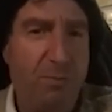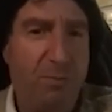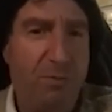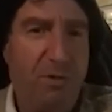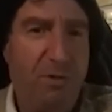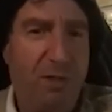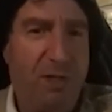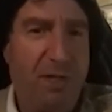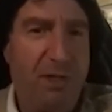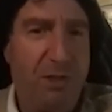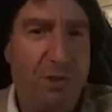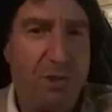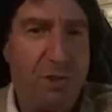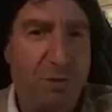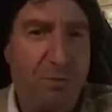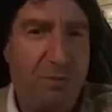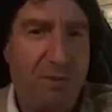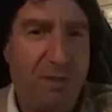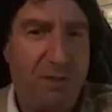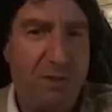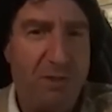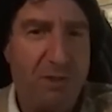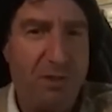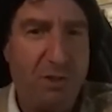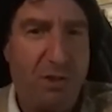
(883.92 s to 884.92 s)

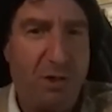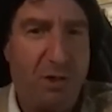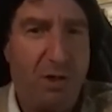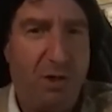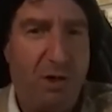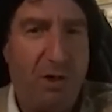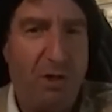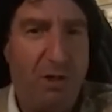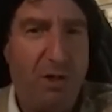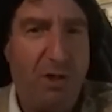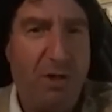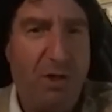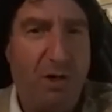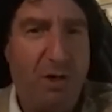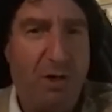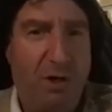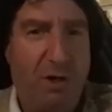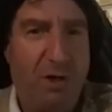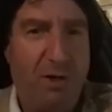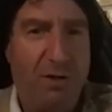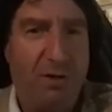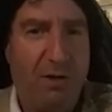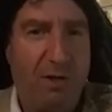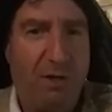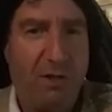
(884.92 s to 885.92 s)
instruments
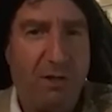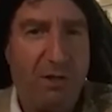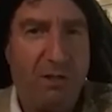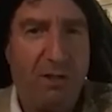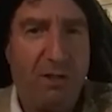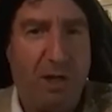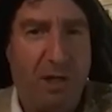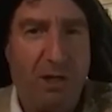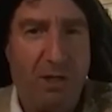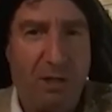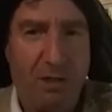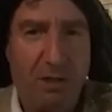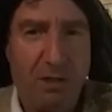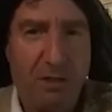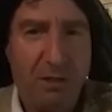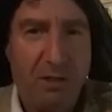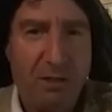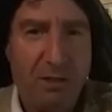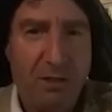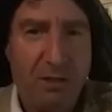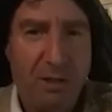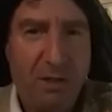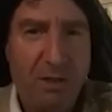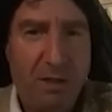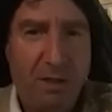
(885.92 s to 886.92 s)
are the color.
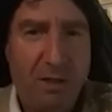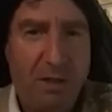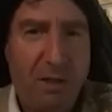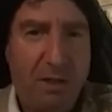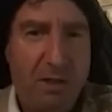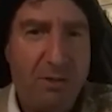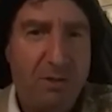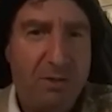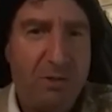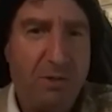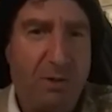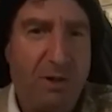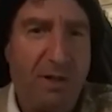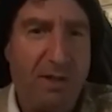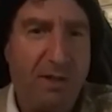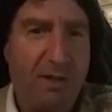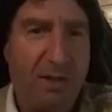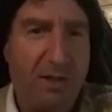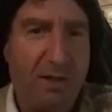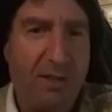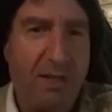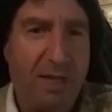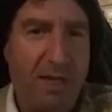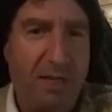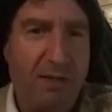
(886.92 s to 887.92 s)
So I
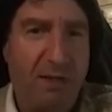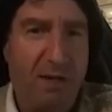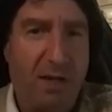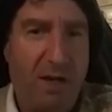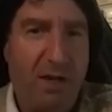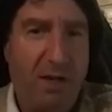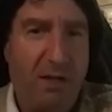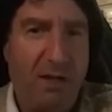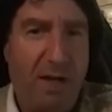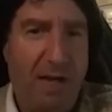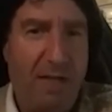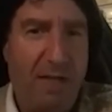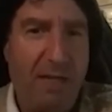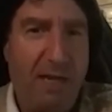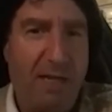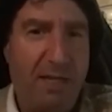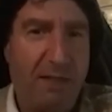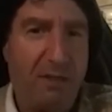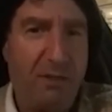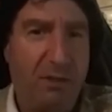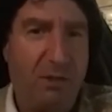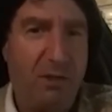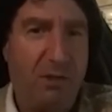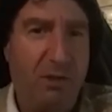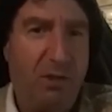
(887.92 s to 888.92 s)
think that I like
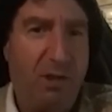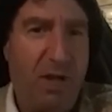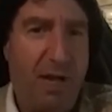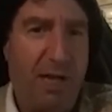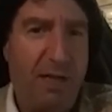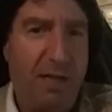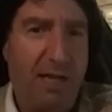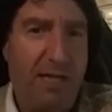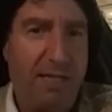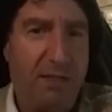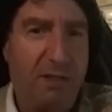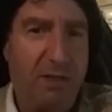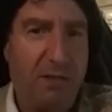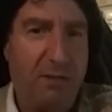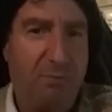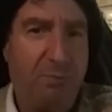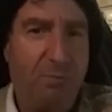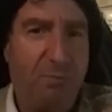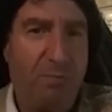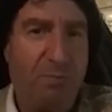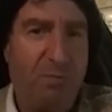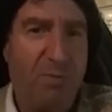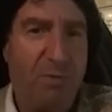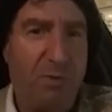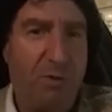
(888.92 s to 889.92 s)
the
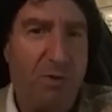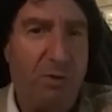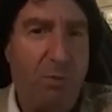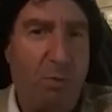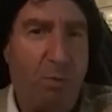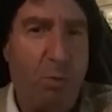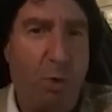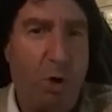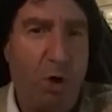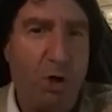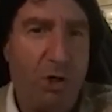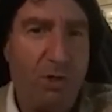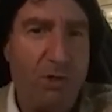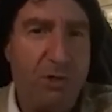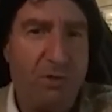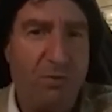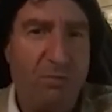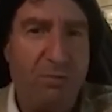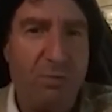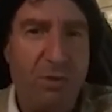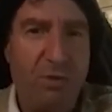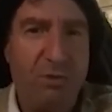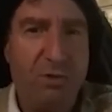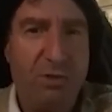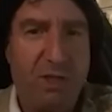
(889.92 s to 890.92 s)
words of
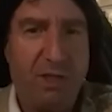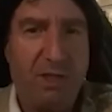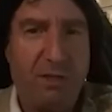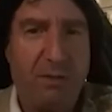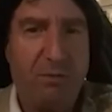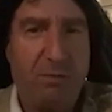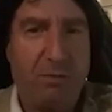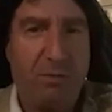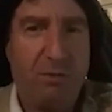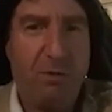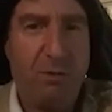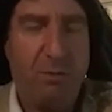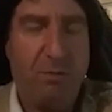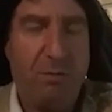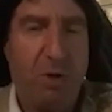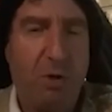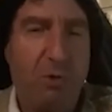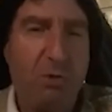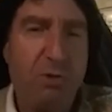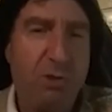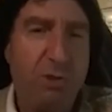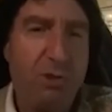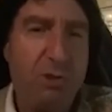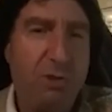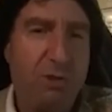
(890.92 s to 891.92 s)
music the
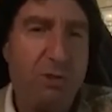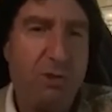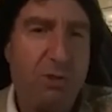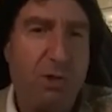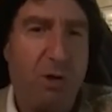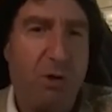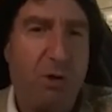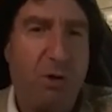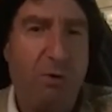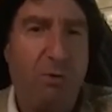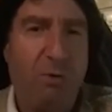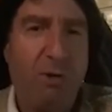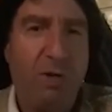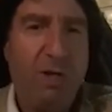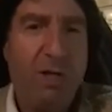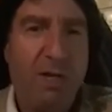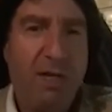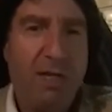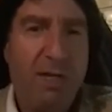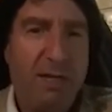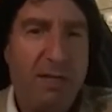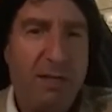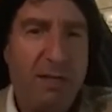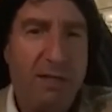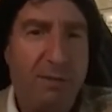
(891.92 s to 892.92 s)
most. So
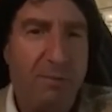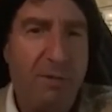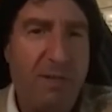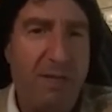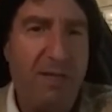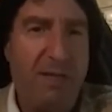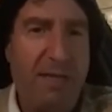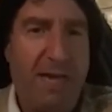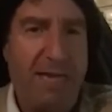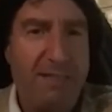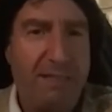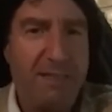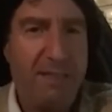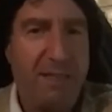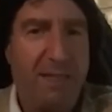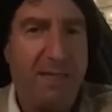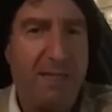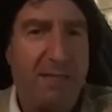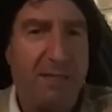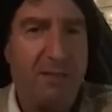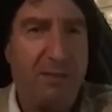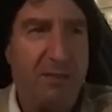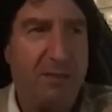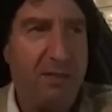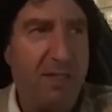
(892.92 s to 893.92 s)
to me, that's like
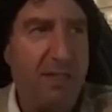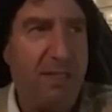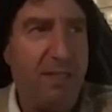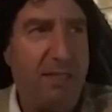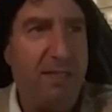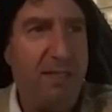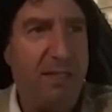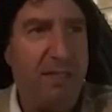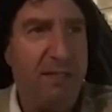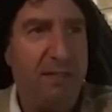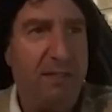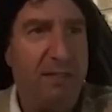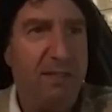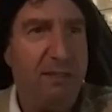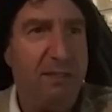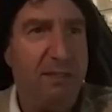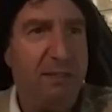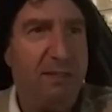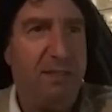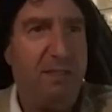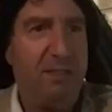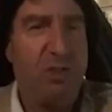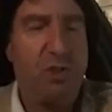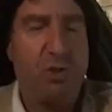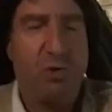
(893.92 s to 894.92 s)
the
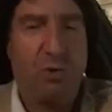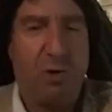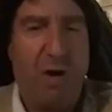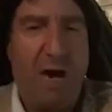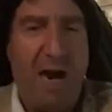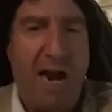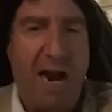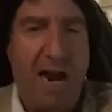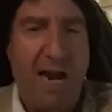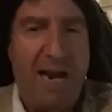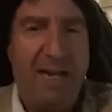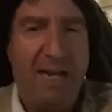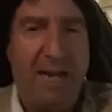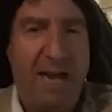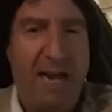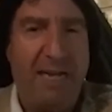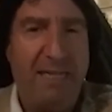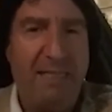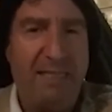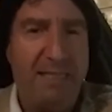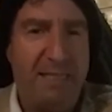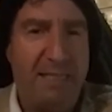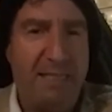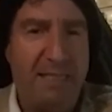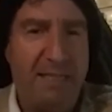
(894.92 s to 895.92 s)
dry
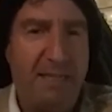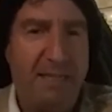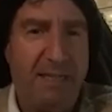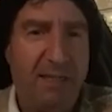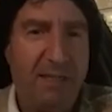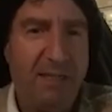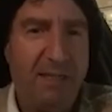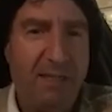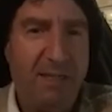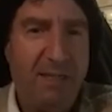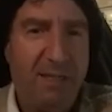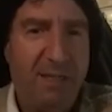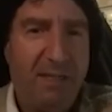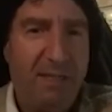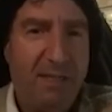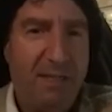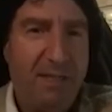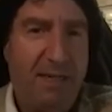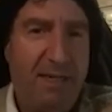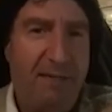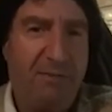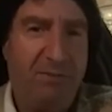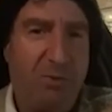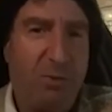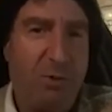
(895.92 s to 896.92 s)
idea.
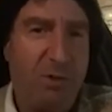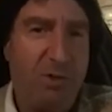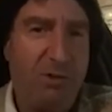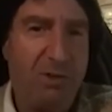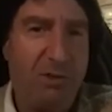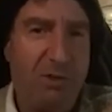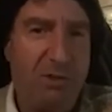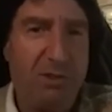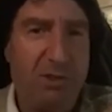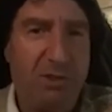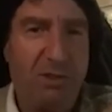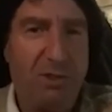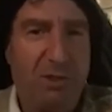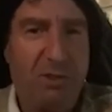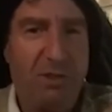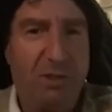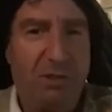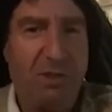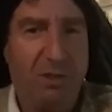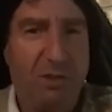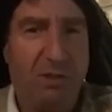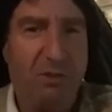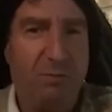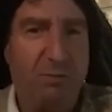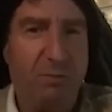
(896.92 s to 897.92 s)
And of course, it's
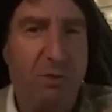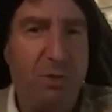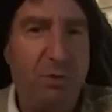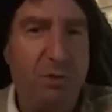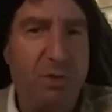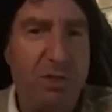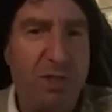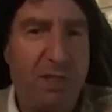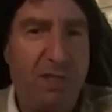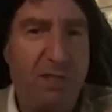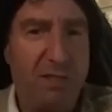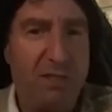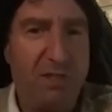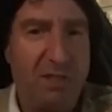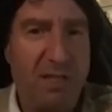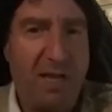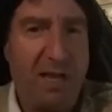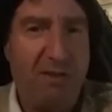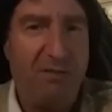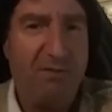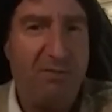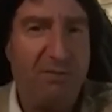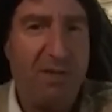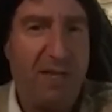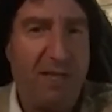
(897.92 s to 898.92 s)
the music
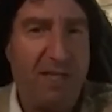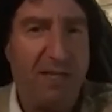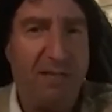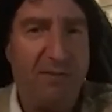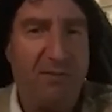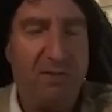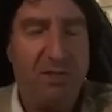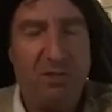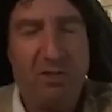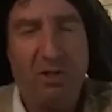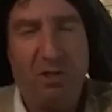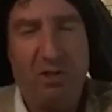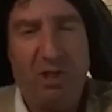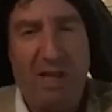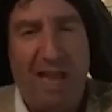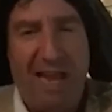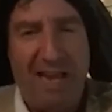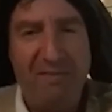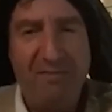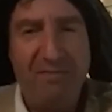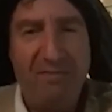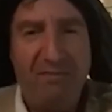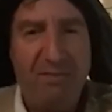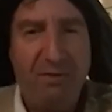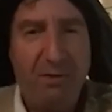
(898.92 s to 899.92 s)
itself that gives it the
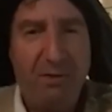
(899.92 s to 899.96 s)
life.